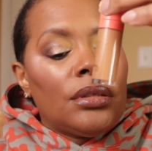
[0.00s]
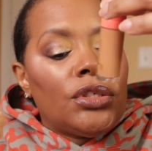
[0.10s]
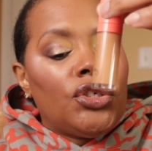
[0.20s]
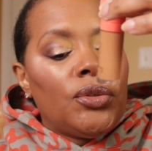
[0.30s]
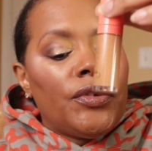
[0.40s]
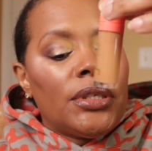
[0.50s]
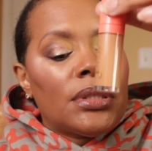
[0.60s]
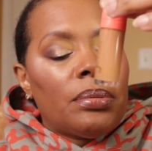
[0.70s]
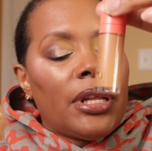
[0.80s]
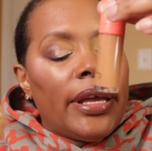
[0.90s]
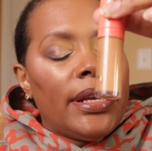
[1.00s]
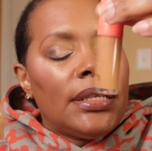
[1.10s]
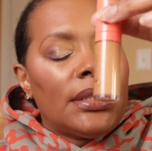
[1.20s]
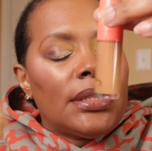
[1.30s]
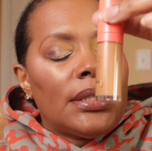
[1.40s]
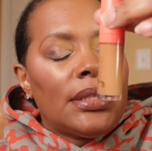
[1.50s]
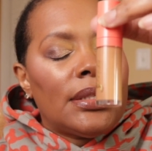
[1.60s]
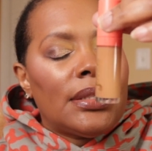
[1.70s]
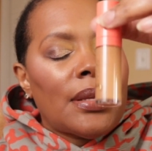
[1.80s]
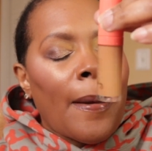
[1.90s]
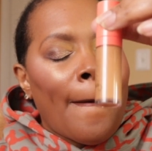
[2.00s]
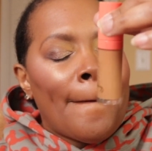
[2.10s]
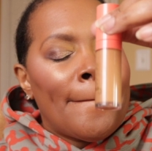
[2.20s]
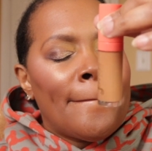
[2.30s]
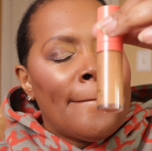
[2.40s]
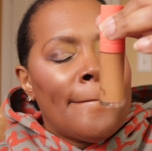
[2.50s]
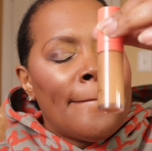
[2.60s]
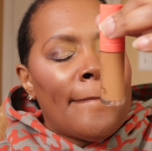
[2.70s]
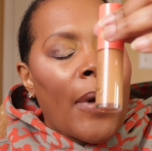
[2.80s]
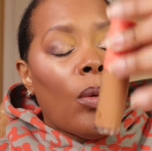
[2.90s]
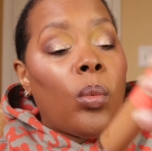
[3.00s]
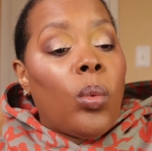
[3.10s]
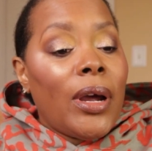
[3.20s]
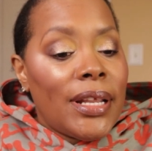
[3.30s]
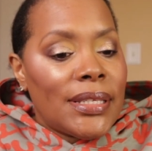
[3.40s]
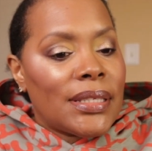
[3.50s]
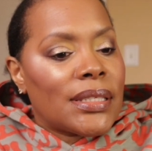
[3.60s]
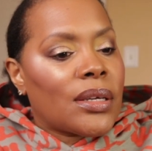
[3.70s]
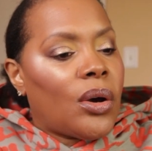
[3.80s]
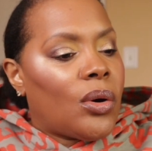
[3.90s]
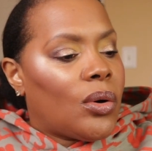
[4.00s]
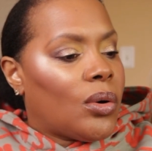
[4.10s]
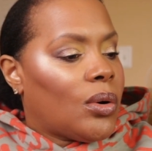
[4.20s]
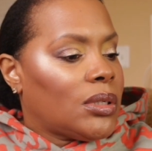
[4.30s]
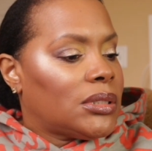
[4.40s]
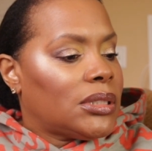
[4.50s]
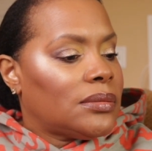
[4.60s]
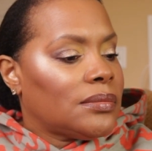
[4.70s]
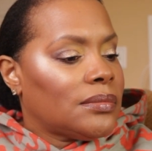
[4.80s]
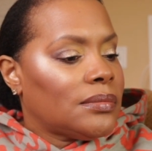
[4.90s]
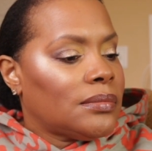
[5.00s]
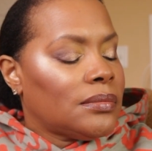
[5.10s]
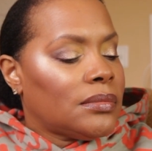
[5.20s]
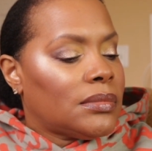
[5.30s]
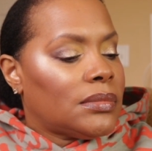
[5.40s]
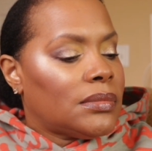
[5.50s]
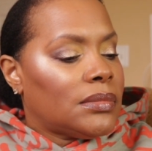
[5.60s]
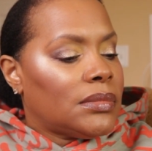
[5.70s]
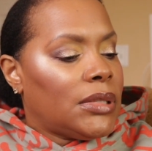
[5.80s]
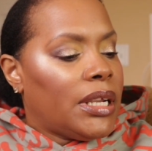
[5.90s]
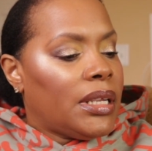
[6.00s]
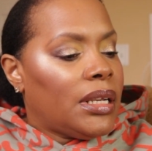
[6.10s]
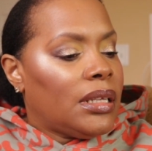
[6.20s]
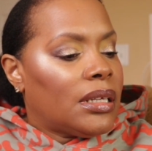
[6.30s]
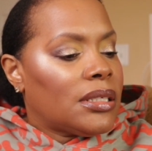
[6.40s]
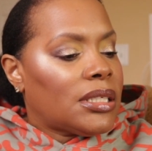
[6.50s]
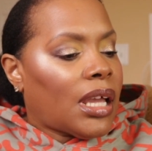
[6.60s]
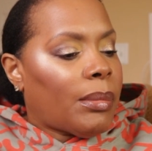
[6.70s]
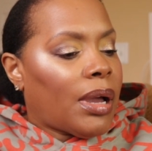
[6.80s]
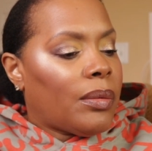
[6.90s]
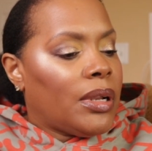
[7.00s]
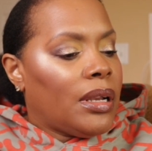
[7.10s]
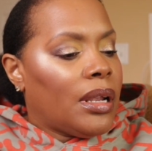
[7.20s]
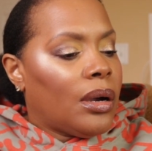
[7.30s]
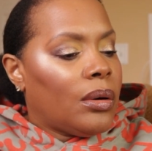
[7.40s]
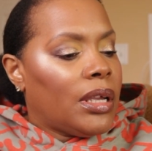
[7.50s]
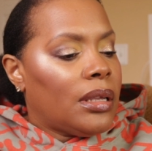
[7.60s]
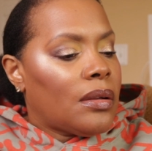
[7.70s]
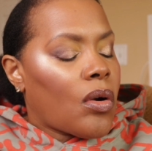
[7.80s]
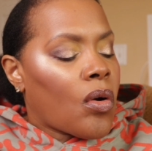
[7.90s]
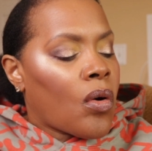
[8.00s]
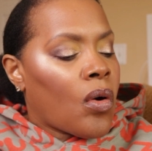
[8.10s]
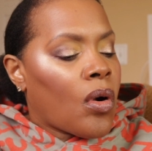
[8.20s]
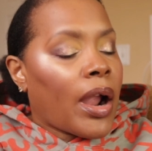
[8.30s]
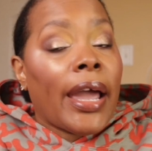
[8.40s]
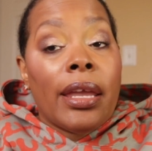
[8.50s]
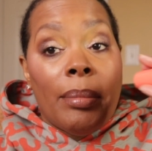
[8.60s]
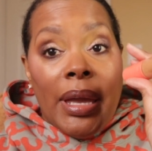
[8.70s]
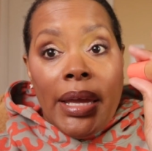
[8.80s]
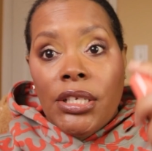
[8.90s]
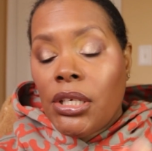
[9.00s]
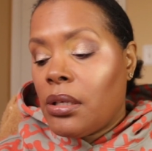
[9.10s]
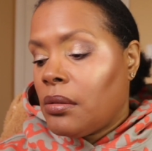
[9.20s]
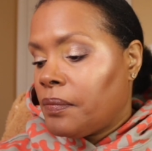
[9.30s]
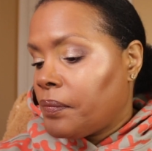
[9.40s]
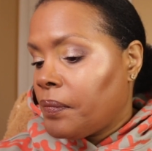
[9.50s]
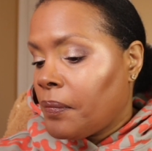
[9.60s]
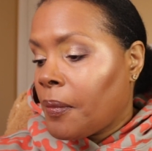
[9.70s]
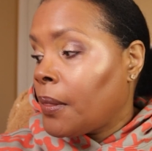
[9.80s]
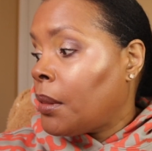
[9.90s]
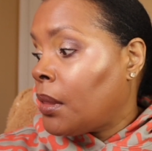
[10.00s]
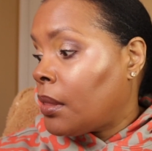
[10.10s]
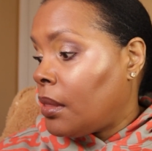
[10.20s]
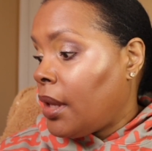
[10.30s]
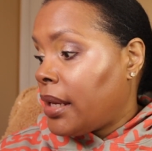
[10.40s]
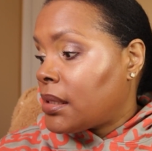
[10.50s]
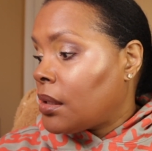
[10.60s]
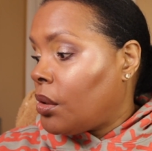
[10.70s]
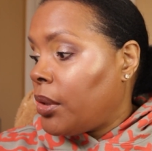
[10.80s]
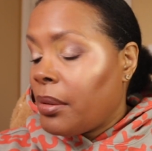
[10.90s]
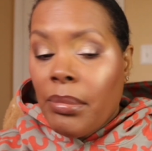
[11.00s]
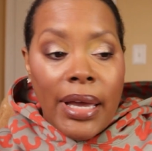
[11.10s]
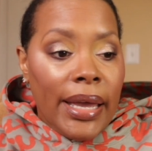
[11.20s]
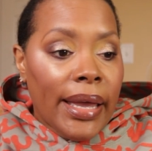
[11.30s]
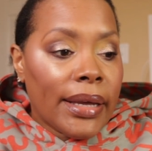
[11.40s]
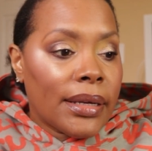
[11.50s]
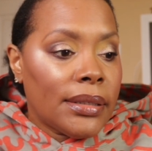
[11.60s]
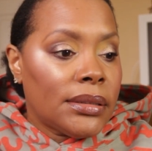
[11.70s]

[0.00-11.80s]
Juvia's Place. What is this called? And any other time, I would know it. I am magic. That's going back.